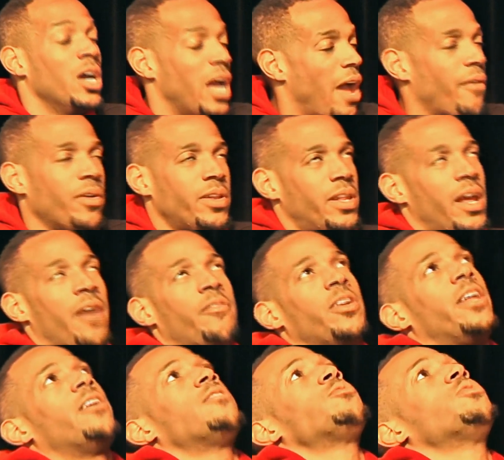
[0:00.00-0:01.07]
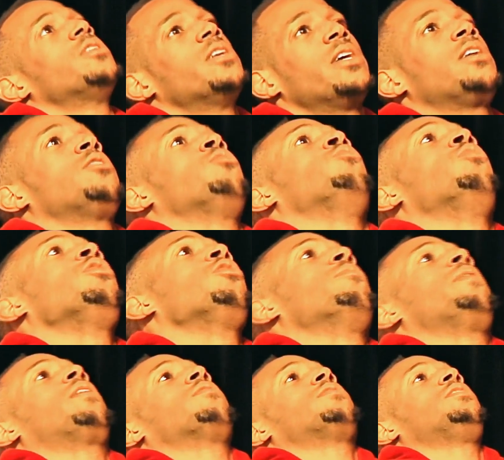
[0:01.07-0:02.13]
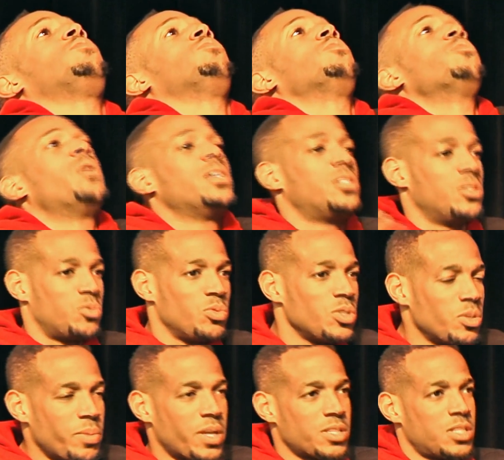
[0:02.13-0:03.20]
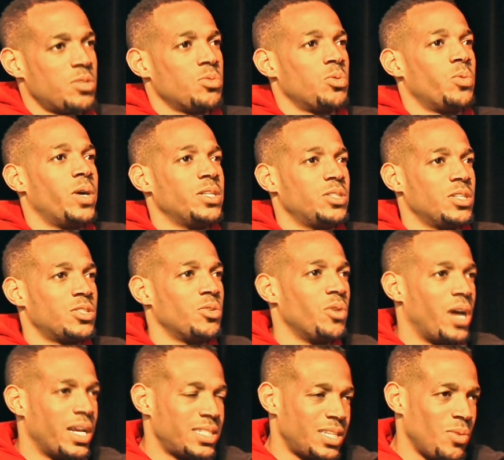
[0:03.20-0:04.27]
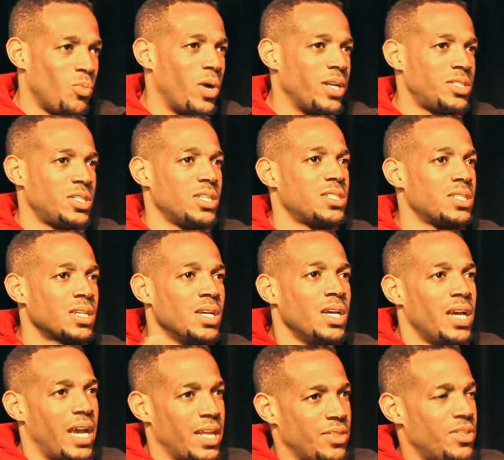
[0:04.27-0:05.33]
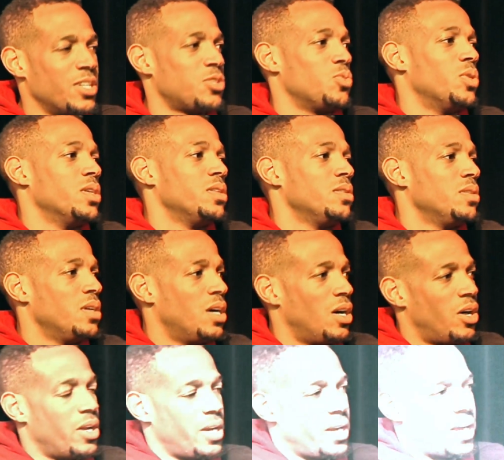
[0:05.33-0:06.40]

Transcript: every day on Twitter, like, when are you gonna make a sequel to White Chicks? When are you gonna make a sequel to White Chicks? So I'd say White Chicks and this one, A Haunted